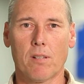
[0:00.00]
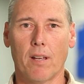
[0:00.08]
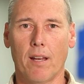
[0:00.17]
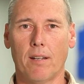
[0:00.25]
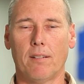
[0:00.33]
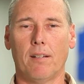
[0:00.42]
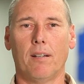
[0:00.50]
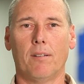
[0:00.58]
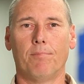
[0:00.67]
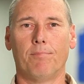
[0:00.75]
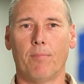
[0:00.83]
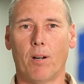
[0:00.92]
that
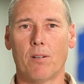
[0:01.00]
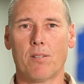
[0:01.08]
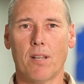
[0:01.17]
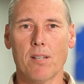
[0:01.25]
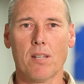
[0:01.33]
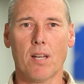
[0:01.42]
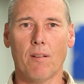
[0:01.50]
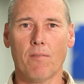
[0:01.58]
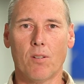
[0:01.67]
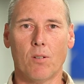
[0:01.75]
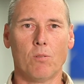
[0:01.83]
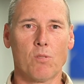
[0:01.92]
um, are
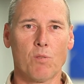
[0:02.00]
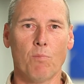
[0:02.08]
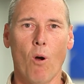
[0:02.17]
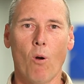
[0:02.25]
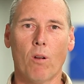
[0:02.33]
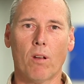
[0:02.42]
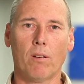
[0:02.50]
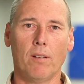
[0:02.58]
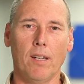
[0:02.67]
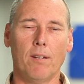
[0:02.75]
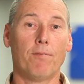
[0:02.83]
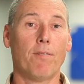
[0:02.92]
sensitive to smoke
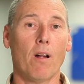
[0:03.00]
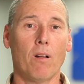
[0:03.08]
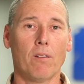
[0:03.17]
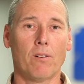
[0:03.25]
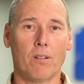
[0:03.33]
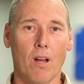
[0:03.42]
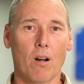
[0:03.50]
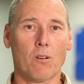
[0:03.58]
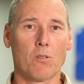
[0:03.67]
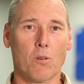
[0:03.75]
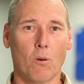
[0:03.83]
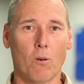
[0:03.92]
need to follow their
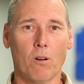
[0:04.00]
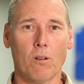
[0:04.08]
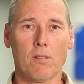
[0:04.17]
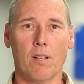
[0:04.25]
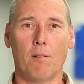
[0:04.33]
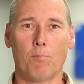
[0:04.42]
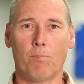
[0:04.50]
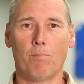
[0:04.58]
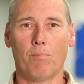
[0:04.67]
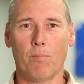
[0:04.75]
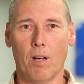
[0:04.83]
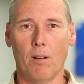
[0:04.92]
doctor's orders and
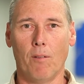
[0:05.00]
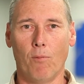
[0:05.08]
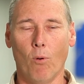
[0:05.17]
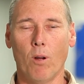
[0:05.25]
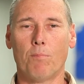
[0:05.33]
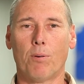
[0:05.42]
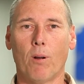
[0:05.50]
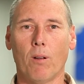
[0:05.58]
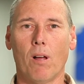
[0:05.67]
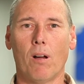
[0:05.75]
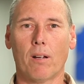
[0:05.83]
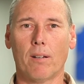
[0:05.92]
uh, avoid
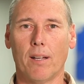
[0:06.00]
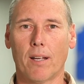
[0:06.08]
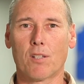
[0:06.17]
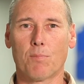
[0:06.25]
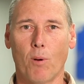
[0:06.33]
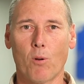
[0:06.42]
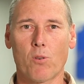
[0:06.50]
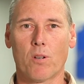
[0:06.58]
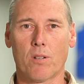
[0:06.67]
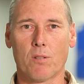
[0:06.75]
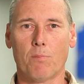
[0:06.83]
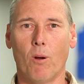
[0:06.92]
prolonged exposure
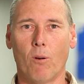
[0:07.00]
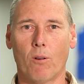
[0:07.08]
to smoke.